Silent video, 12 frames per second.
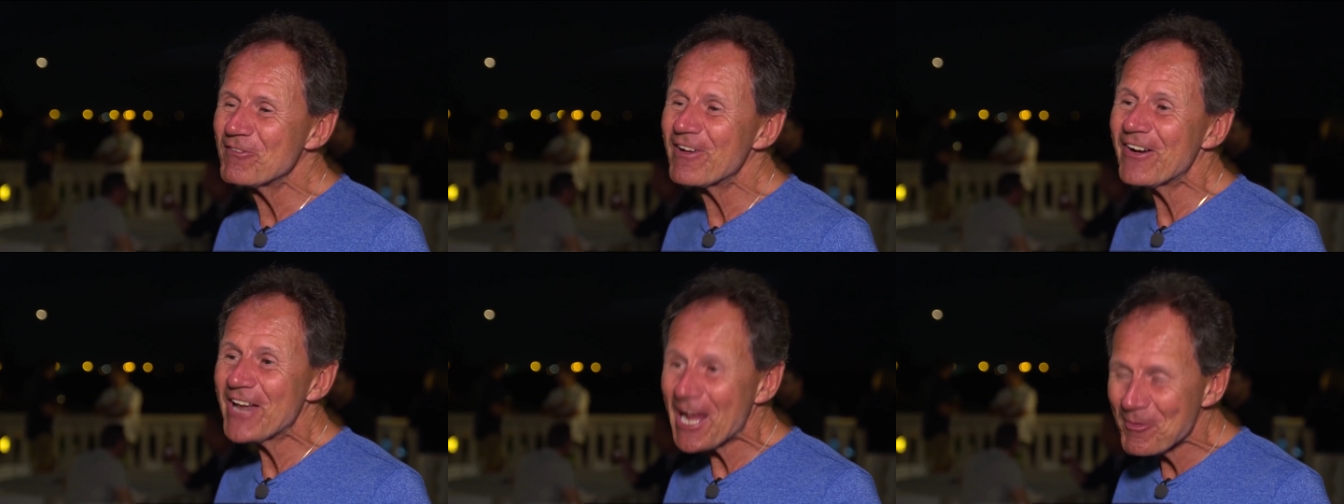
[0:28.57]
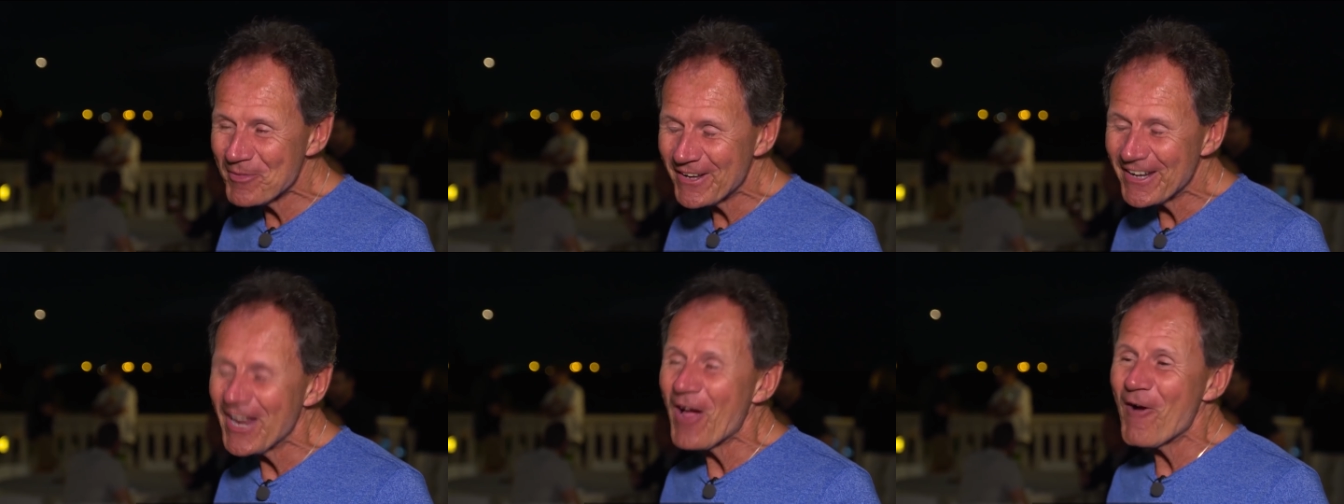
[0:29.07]
I'm very
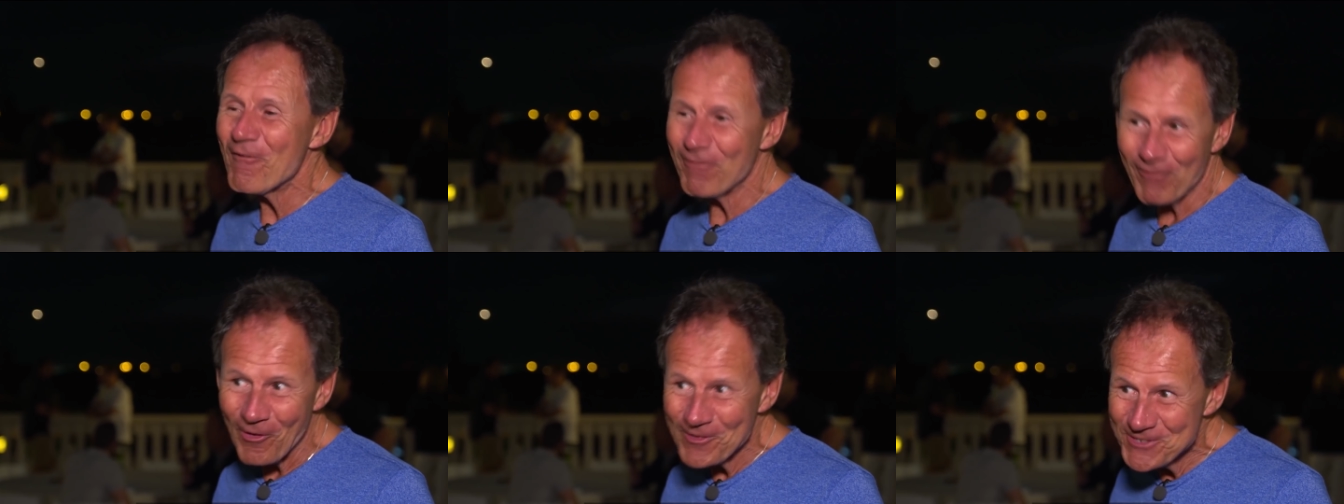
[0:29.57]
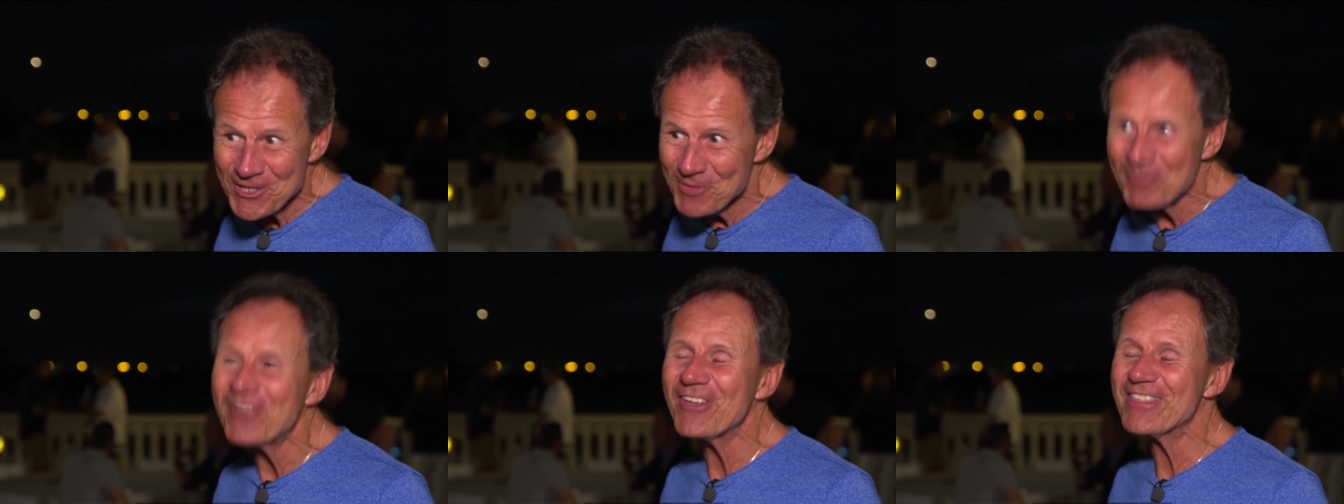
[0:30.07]
happy
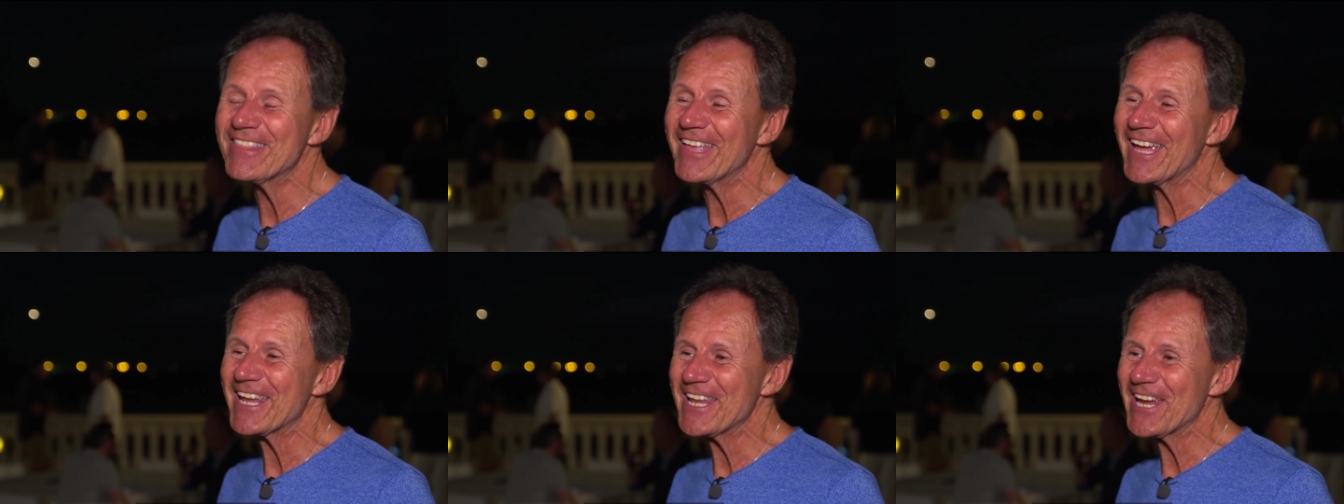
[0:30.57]
40th birthday,